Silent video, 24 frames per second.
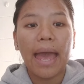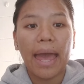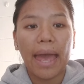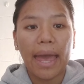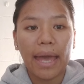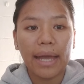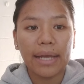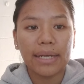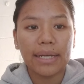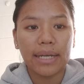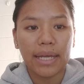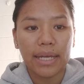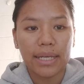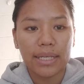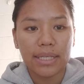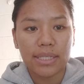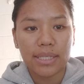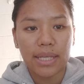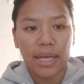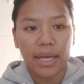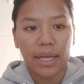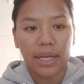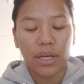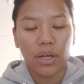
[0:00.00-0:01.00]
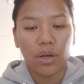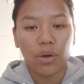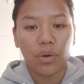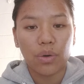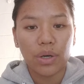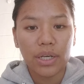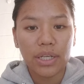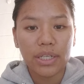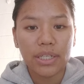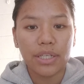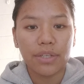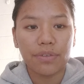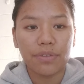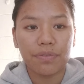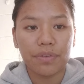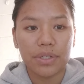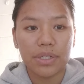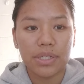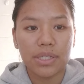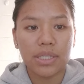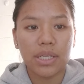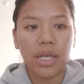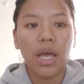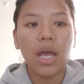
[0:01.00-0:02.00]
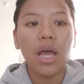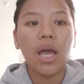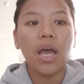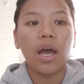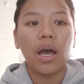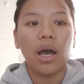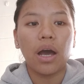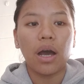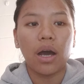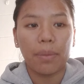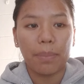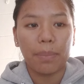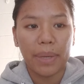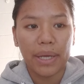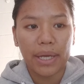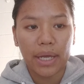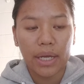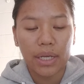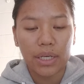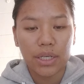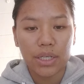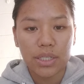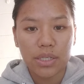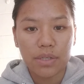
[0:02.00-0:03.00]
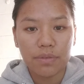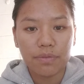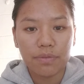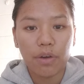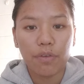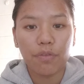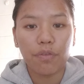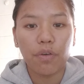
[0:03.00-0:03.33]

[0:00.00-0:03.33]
act as an early defense mechanism.